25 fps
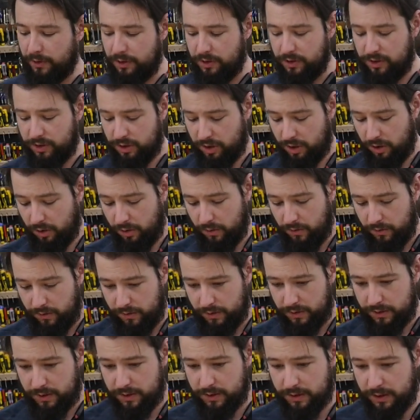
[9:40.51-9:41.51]
So
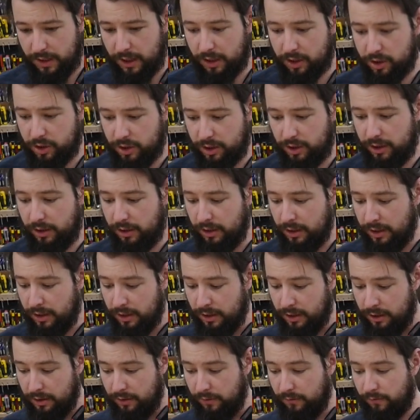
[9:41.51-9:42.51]
this is actually
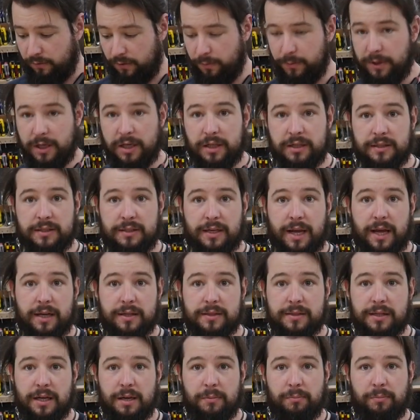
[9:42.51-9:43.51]
from the
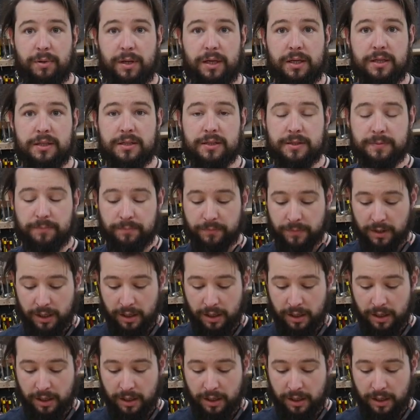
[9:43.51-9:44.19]
exact same piece,